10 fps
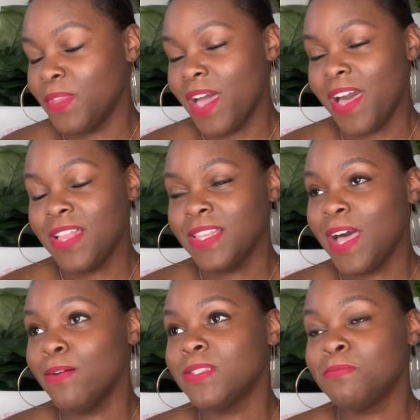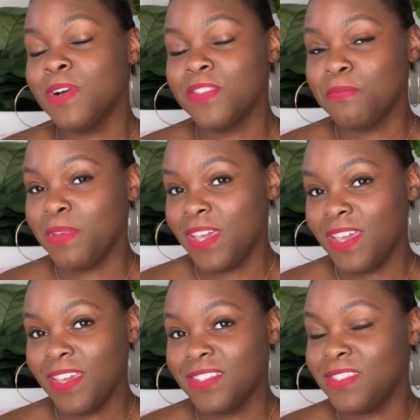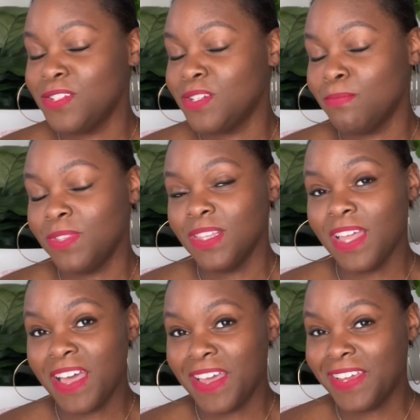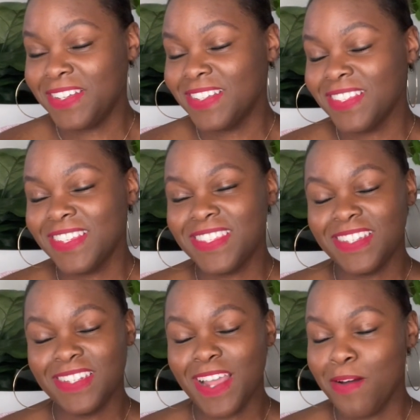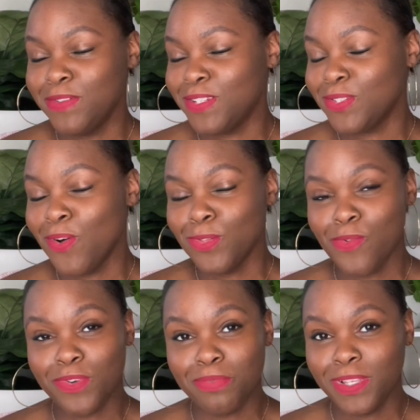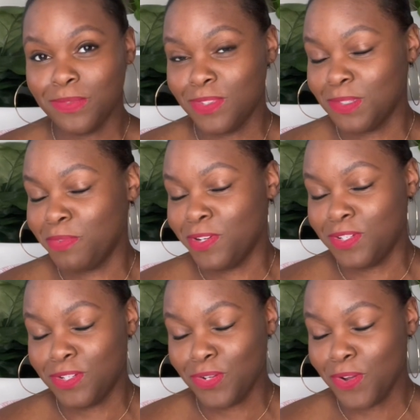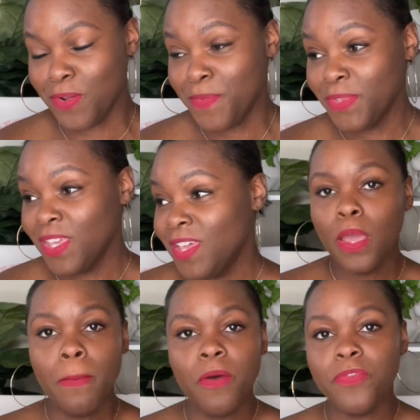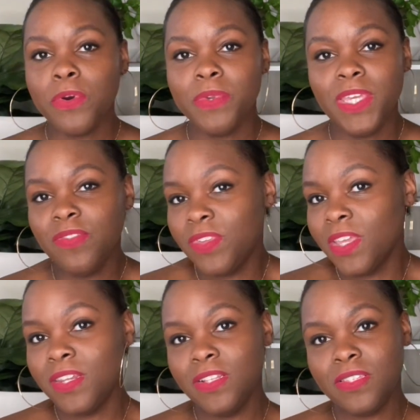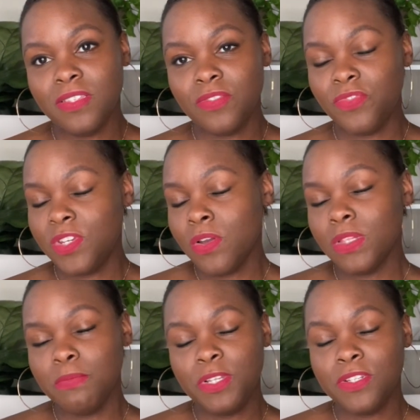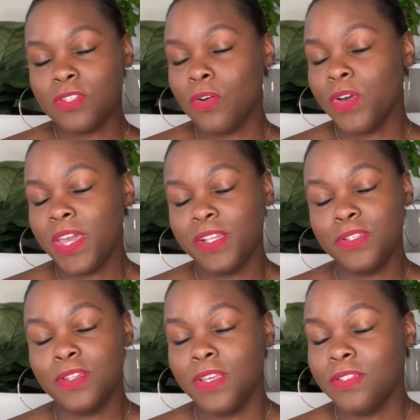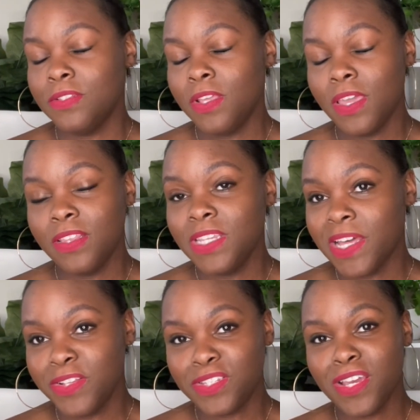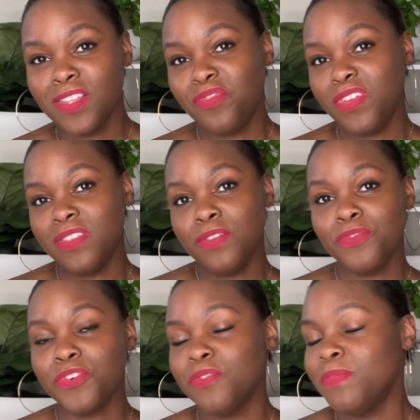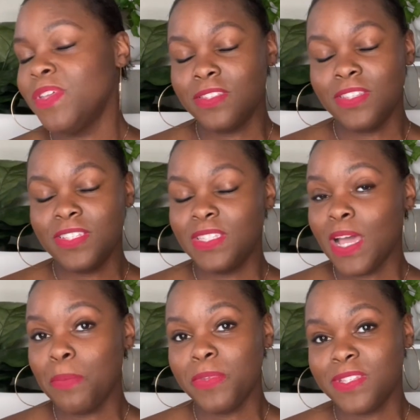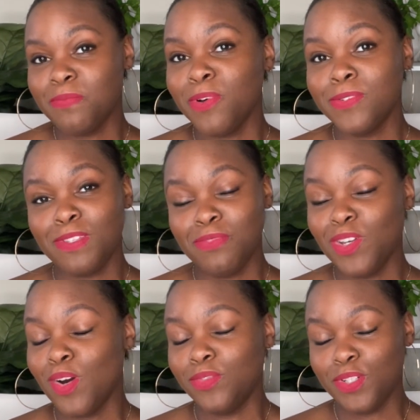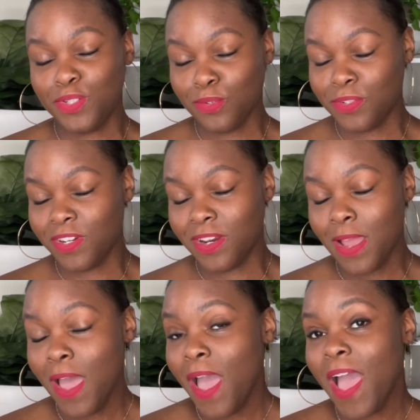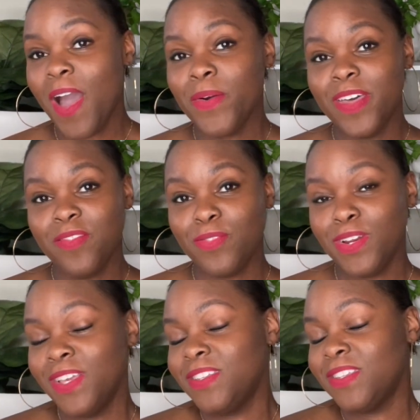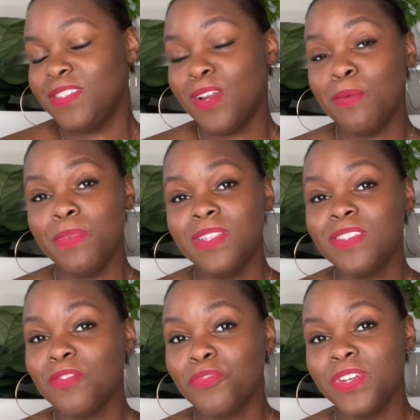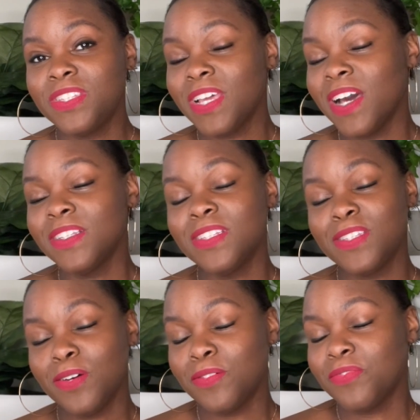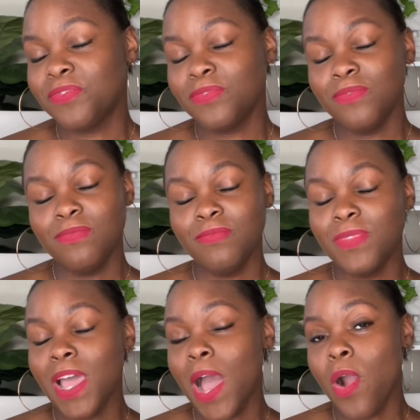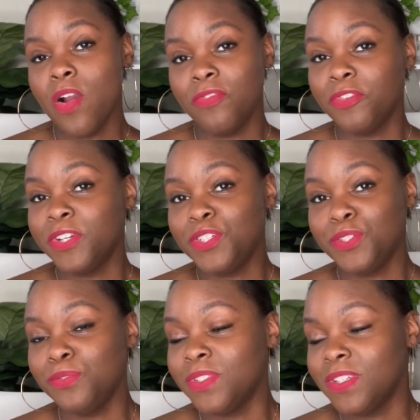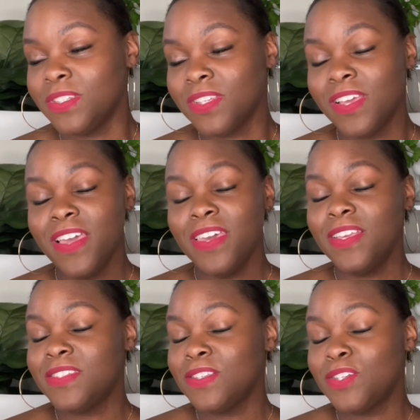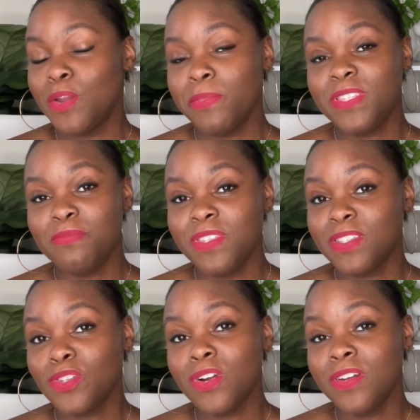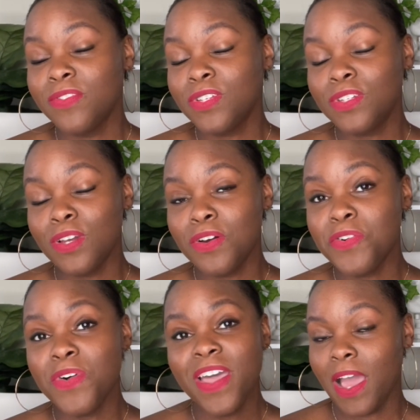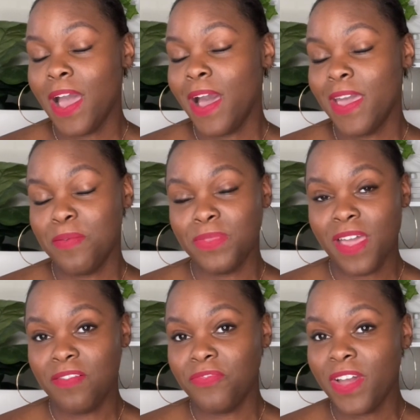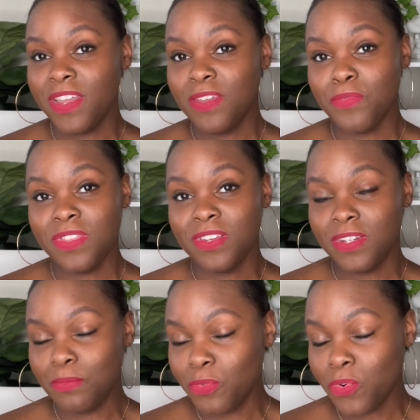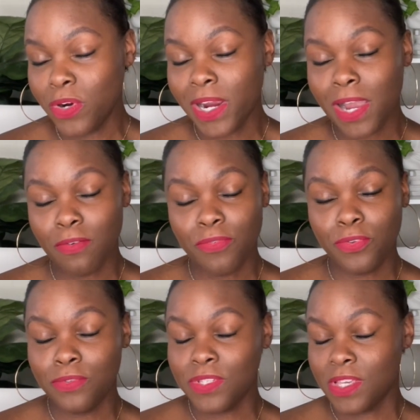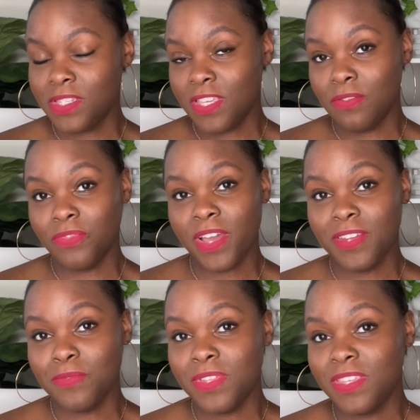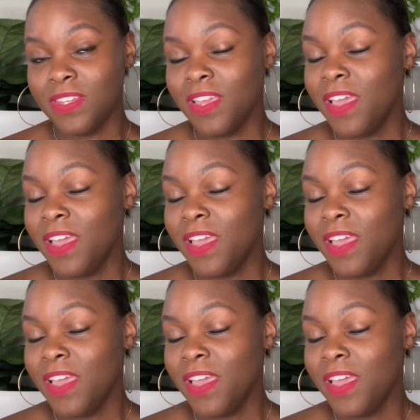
I allowed some other bags to jump the line. Listen, I was just all over the place with this purchase, y'all. Before we even get into this video, let me just go ahead and acknowledge the elephant in the room. This top is supposed to be off the shoulder. However, it's determined to restyle itself however it chooses. It's determined to be the star of the show. I am not fighting with it anymore. I refuse to continue fighting with it.